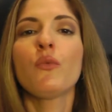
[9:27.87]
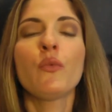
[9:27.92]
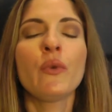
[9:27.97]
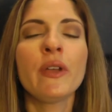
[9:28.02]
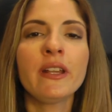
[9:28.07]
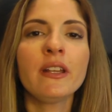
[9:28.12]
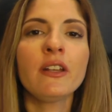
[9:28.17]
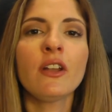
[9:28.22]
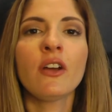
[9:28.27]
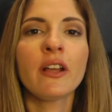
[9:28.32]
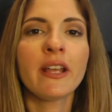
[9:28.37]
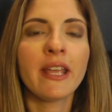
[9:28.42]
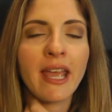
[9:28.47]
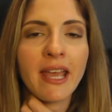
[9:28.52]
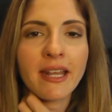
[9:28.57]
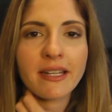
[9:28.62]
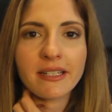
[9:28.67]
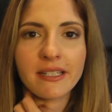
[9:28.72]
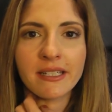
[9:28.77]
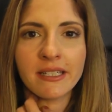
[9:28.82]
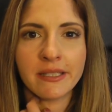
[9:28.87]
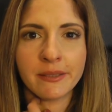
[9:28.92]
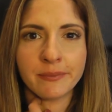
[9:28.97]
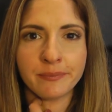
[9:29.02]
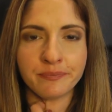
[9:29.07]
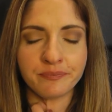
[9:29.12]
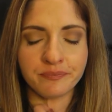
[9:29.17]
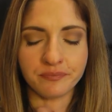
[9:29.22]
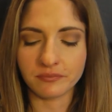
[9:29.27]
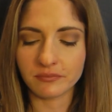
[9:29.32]
we don't get,
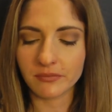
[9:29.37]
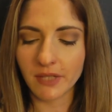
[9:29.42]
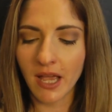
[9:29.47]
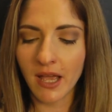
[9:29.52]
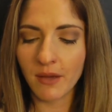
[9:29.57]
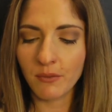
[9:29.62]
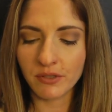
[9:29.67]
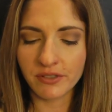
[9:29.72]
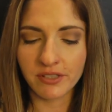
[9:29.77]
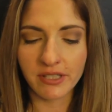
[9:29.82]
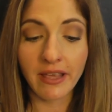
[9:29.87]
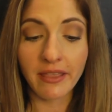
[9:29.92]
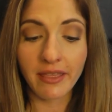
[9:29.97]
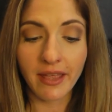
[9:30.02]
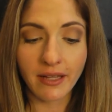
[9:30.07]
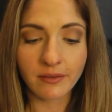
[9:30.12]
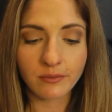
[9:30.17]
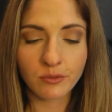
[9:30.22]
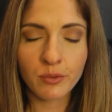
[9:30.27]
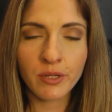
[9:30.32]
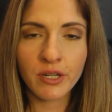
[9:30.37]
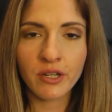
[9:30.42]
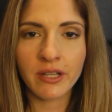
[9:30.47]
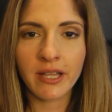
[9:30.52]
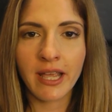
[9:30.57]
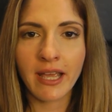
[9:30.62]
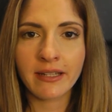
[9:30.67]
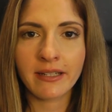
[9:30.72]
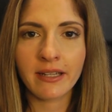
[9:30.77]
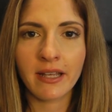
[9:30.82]
um, I will say that, we don't
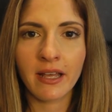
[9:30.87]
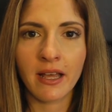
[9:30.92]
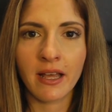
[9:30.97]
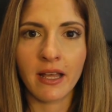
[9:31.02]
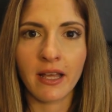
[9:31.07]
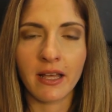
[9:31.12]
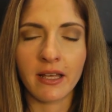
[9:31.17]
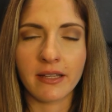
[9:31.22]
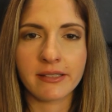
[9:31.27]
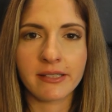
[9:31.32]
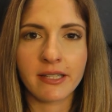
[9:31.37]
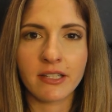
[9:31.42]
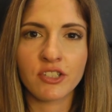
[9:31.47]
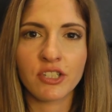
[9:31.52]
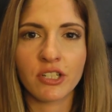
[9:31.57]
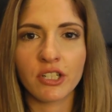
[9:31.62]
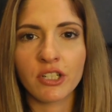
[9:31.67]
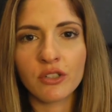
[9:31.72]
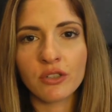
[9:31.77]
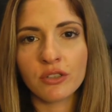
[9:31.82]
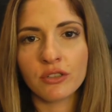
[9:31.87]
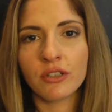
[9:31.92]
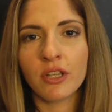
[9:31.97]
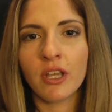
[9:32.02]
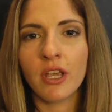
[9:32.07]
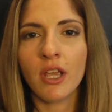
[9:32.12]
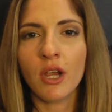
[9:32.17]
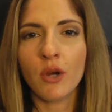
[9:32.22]
get uh, such a good